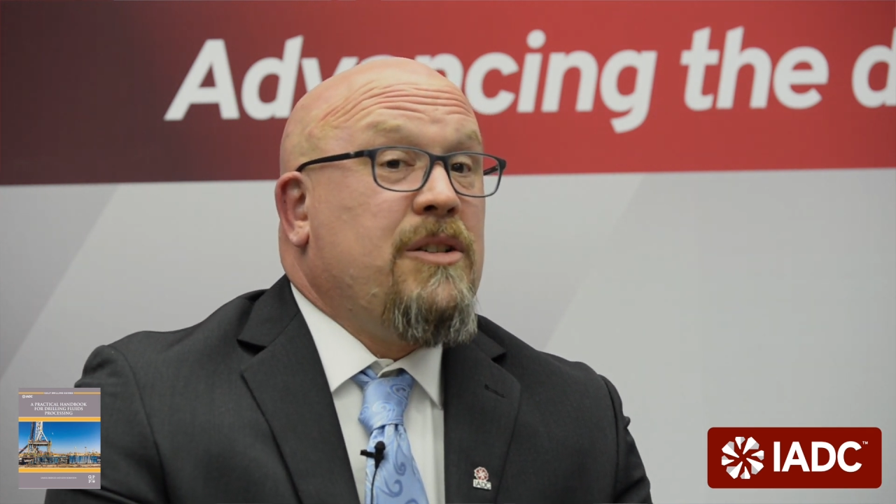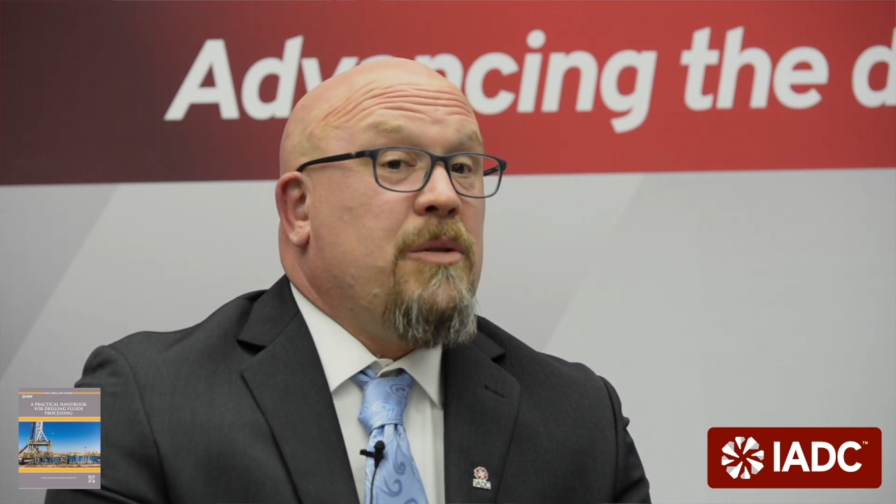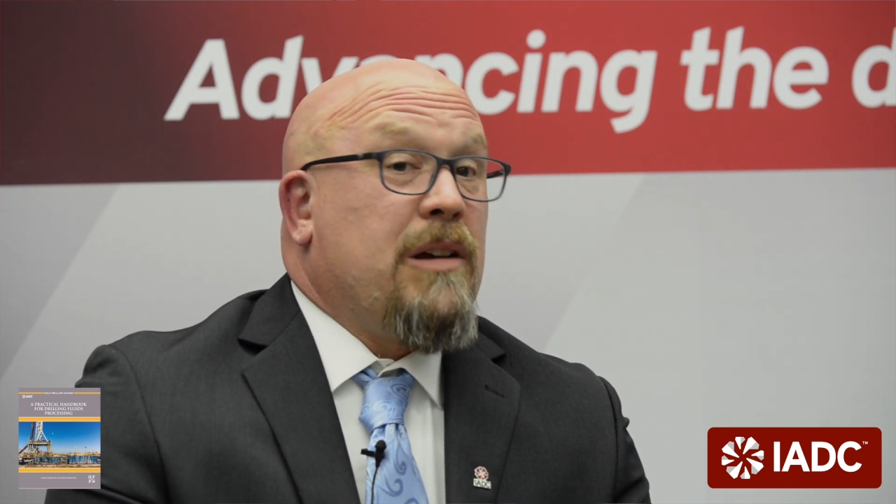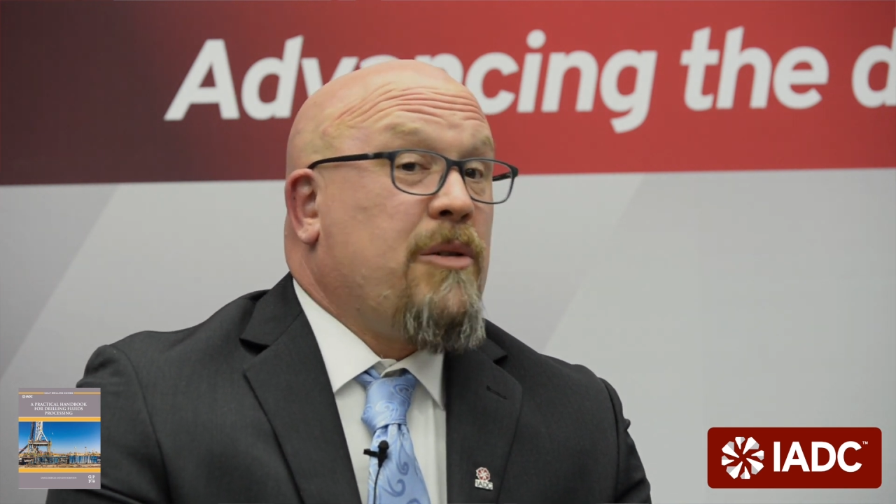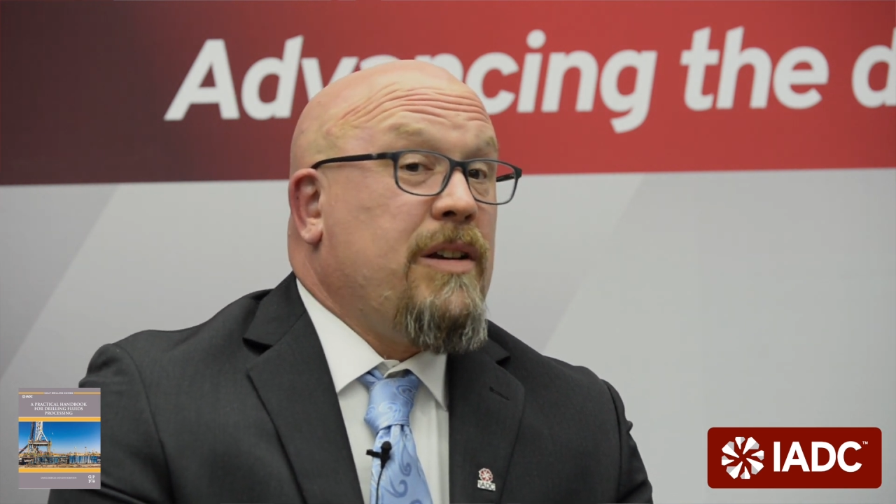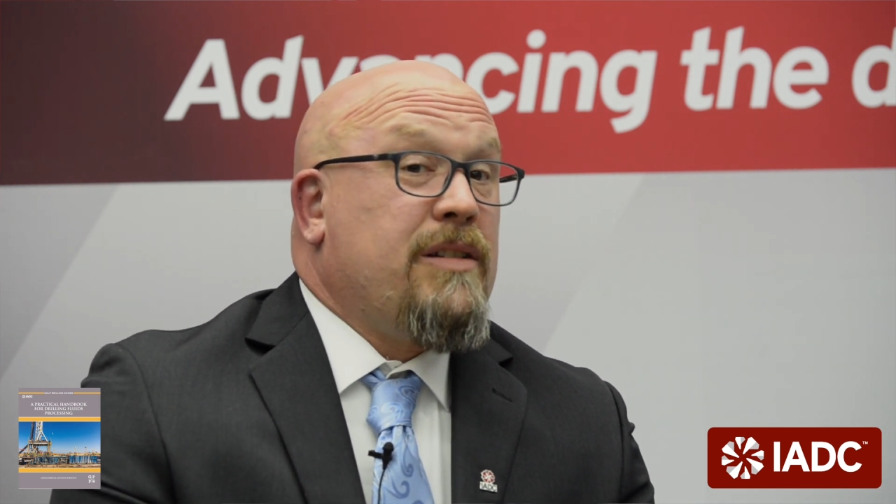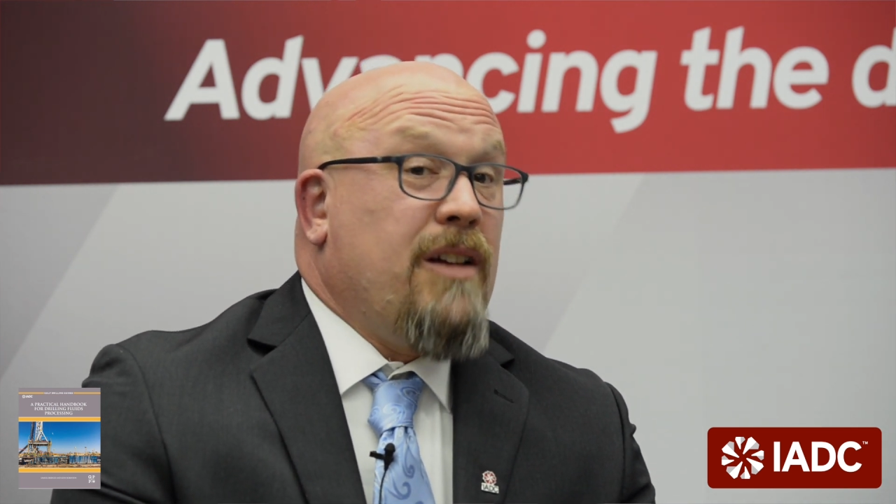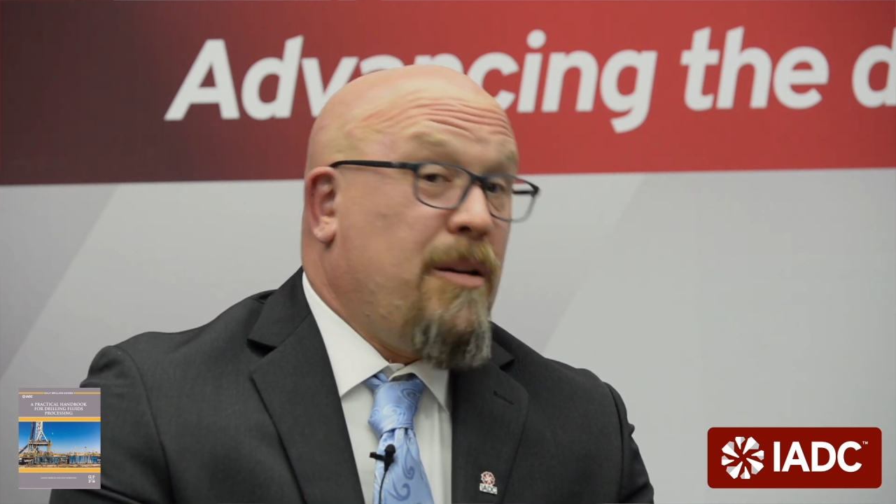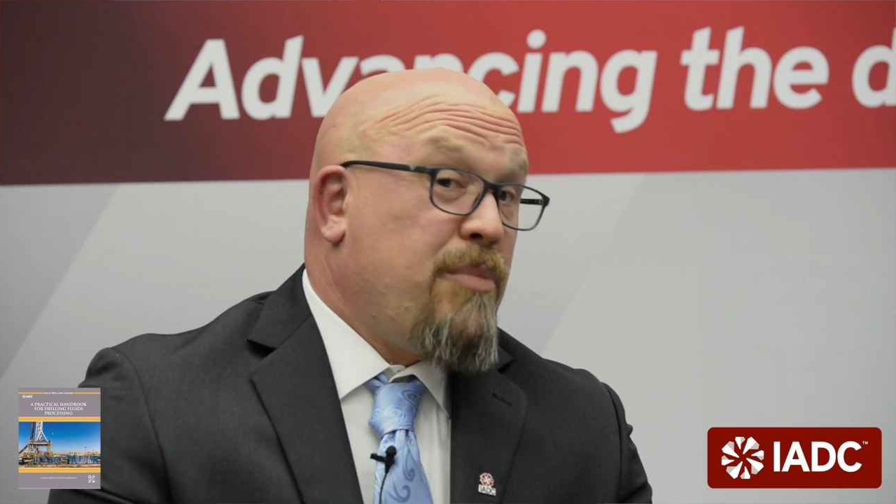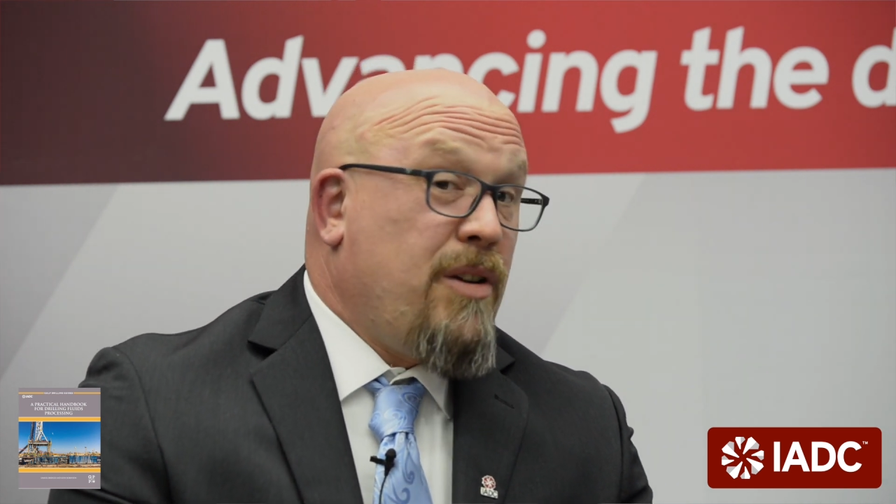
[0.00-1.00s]
to increased
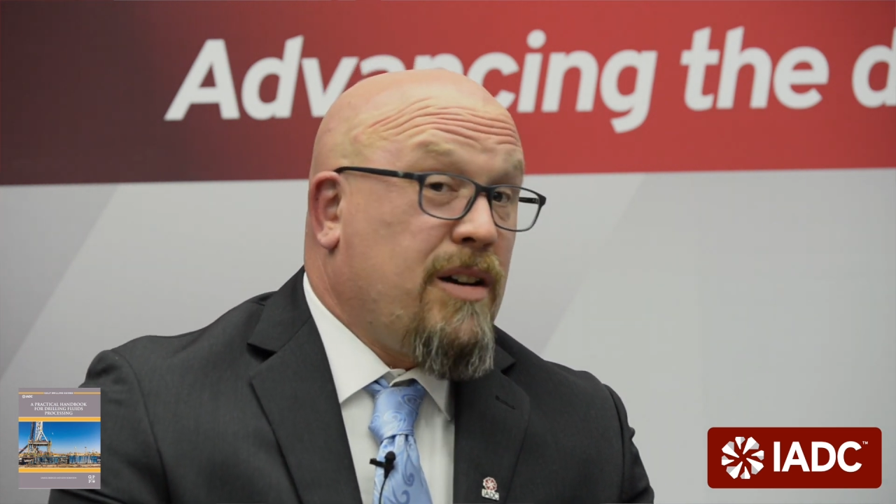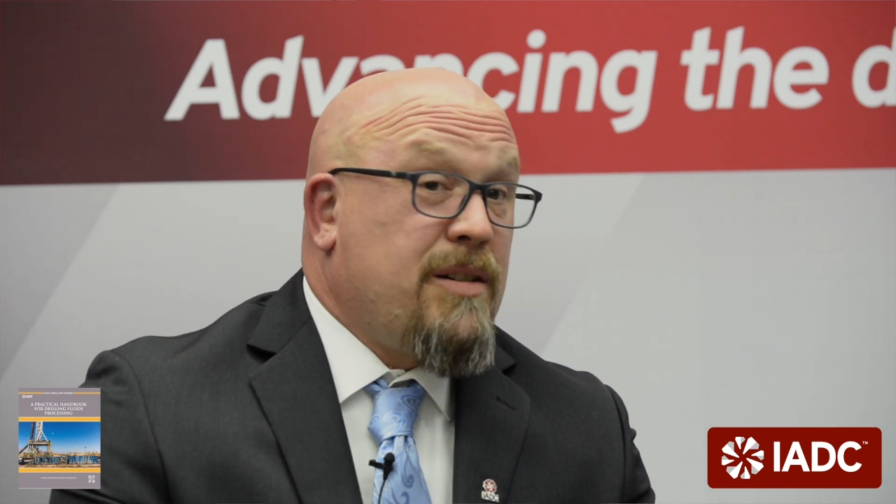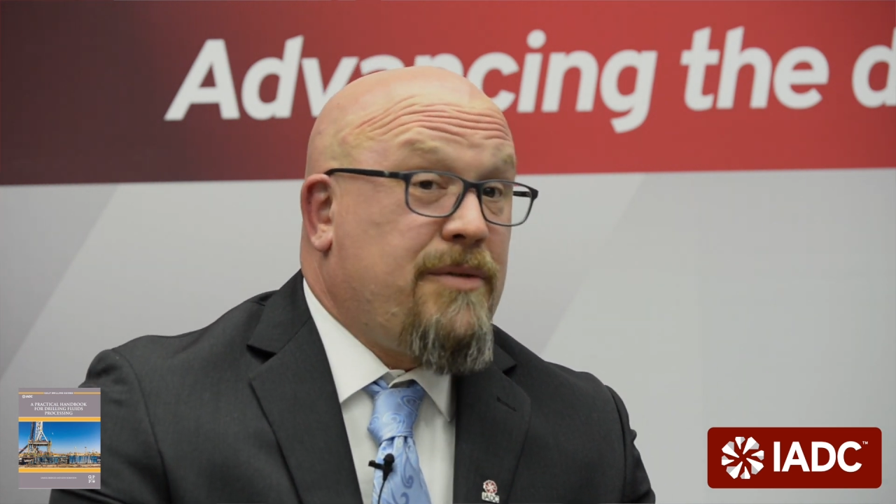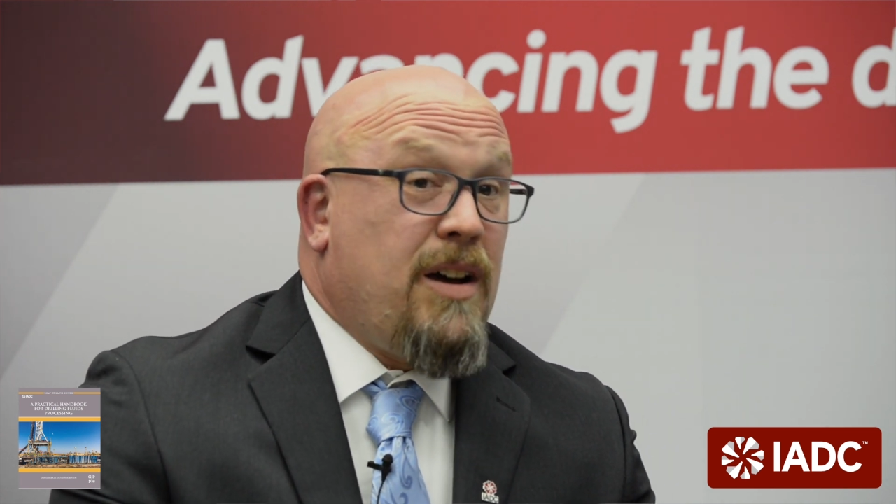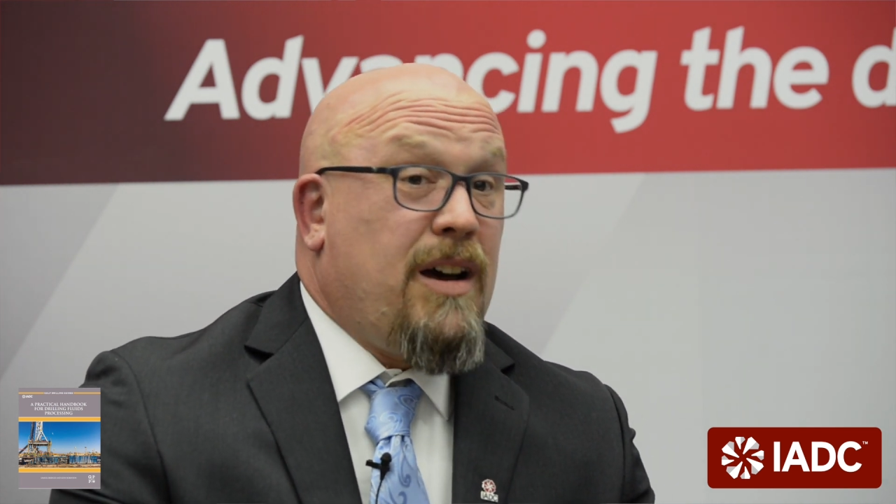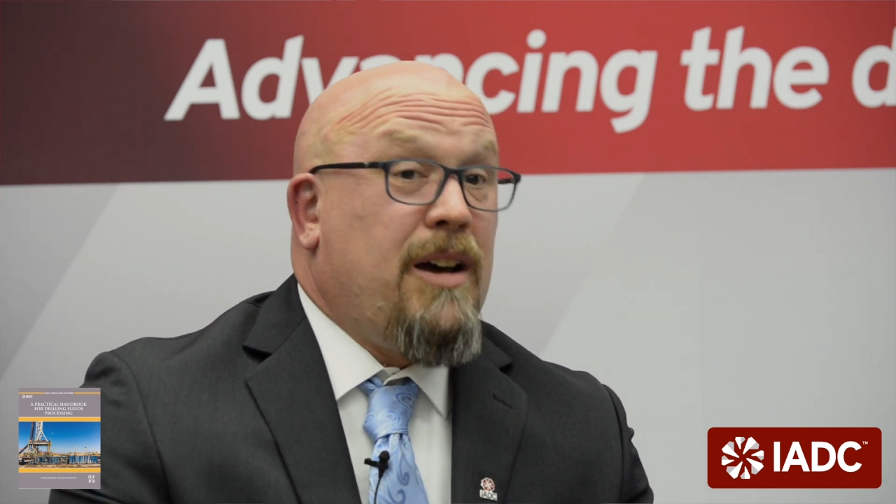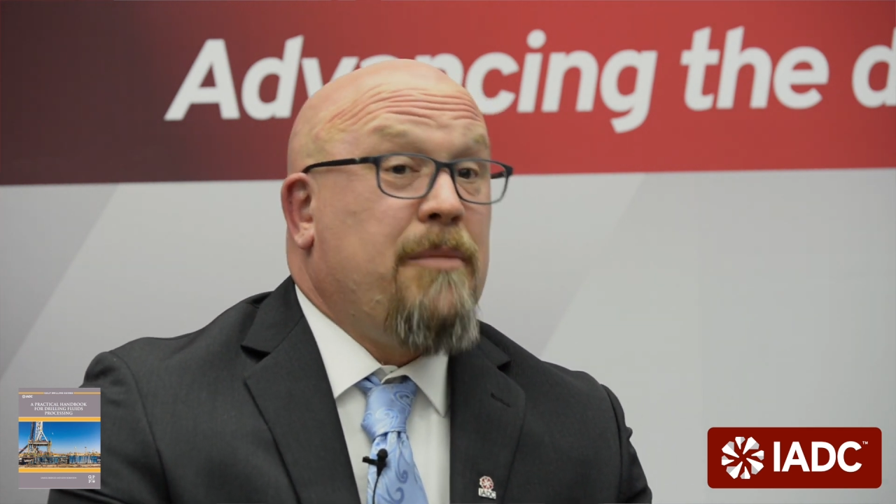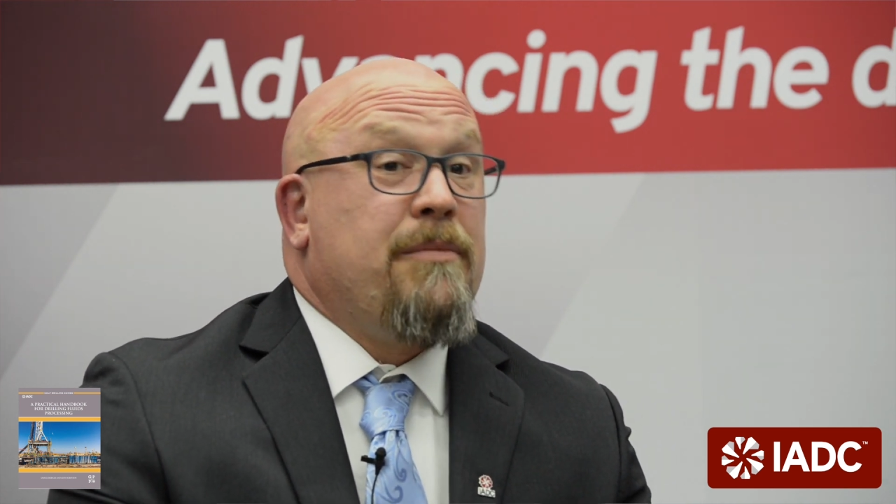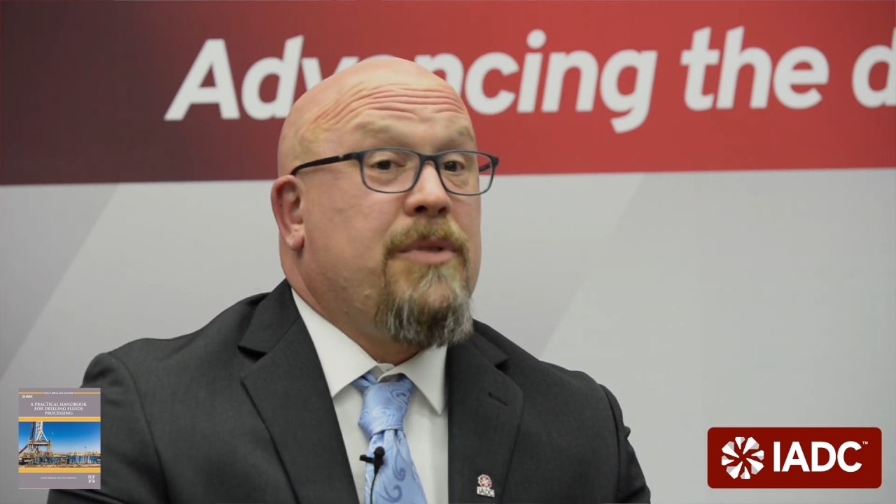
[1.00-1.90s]
non-productive time,